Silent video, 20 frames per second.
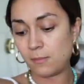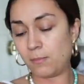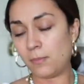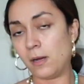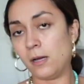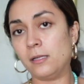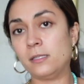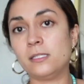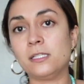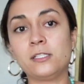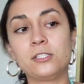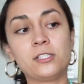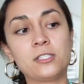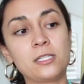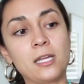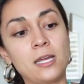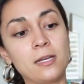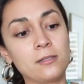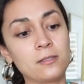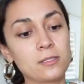a
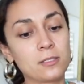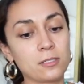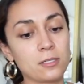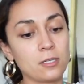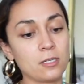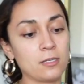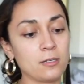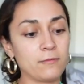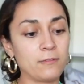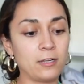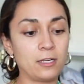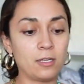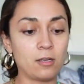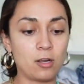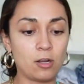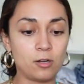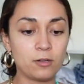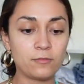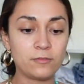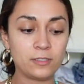bondage-style skirt. Very
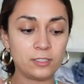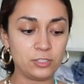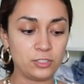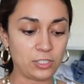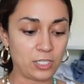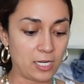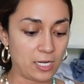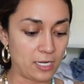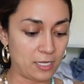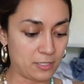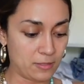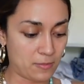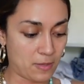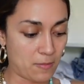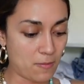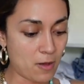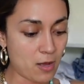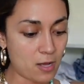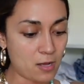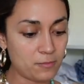Herve Léger. It's my
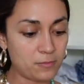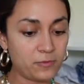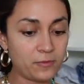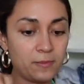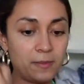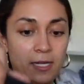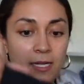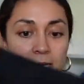mom's from the